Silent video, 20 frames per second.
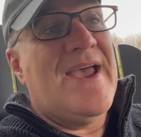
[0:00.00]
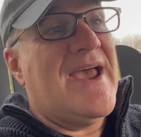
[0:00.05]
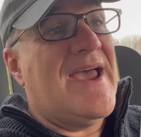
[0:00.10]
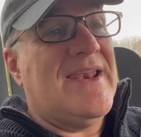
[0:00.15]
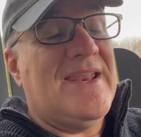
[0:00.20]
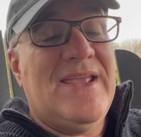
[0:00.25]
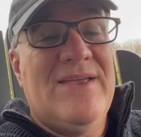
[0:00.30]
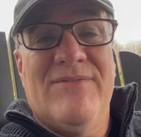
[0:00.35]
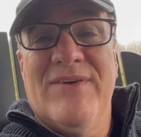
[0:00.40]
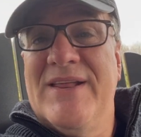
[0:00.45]

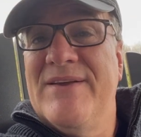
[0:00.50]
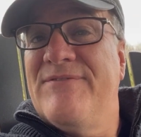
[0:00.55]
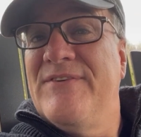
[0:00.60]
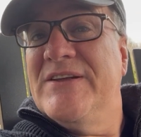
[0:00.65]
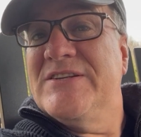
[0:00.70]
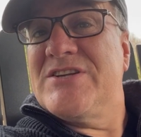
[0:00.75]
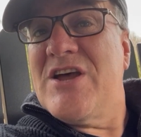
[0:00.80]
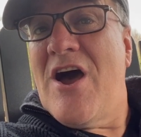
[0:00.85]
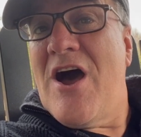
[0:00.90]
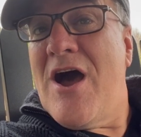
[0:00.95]
And even if
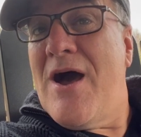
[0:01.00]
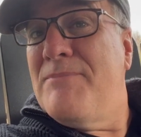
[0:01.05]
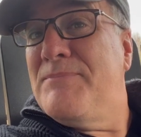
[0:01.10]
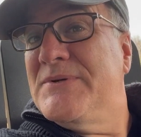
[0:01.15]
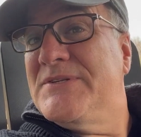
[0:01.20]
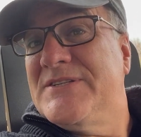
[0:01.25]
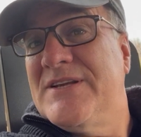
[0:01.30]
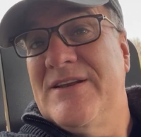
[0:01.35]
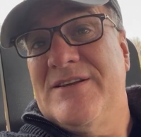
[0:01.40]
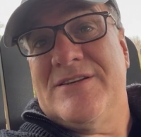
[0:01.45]
it's
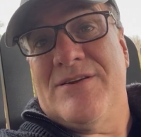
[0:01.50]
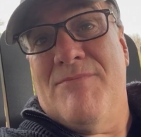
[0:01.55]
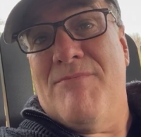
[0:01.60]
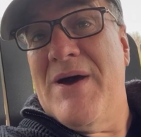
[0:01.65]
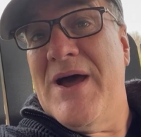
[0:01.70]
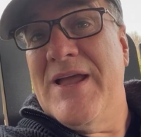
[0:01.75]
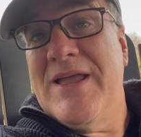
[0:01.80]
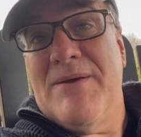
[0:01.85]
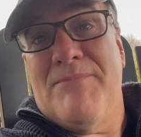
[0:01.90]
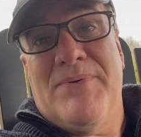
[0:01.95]
opposite to
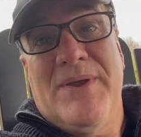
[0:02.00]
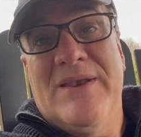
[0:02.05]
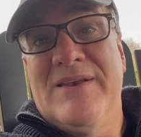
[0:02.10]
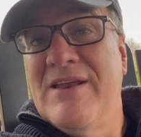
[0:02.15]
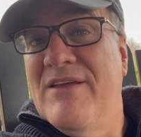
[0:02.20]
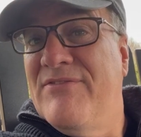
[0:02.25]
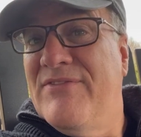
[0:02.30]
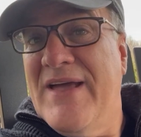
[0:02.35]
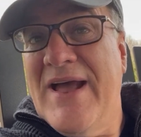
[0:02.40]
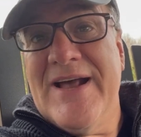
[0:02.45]
my
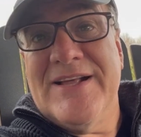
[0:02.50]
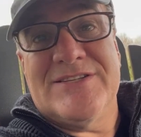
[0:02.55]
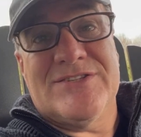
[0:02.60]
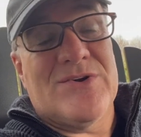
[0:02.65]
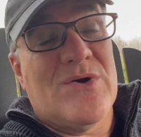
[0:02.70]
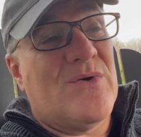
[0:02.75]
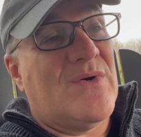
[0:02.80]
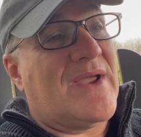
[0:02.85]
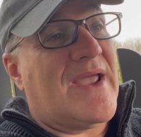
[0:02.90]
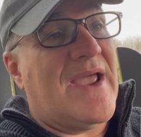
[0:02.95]
opinion,
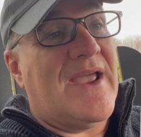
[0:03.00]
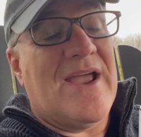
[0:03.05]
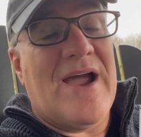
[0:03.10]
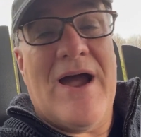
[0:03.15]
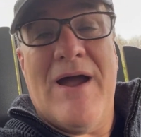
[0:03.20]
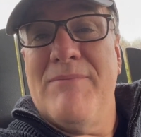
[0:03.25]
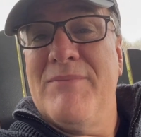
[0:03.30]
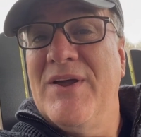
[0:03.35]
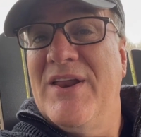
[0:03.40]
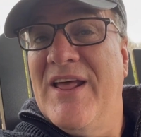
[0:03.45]
that's okay.
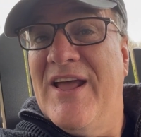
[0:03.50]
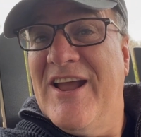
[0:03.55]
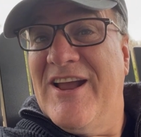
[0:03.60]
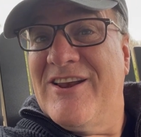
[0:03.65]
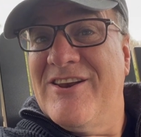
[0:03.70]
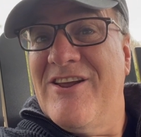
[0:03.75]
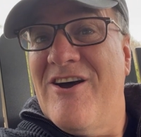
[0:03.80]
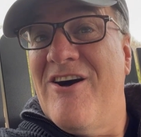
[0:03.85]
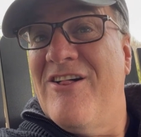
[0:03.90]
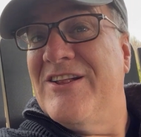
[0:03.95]
I'm going to
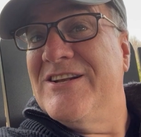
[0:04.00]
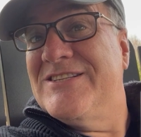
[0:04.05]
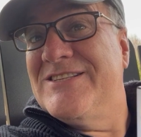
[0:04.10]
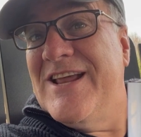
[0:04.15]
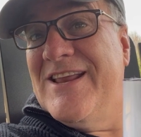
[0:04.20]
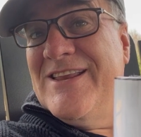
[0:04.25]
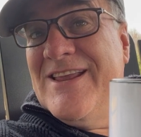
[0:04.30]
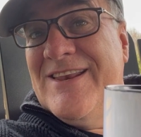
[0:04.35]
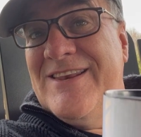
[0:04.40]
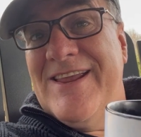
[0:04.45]
acknowledge
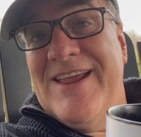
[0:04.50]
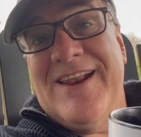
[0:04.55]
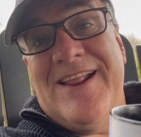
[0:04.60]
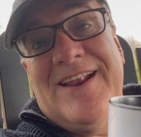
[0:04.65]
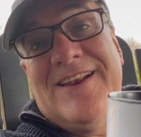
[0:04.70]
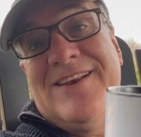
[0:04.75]
that you did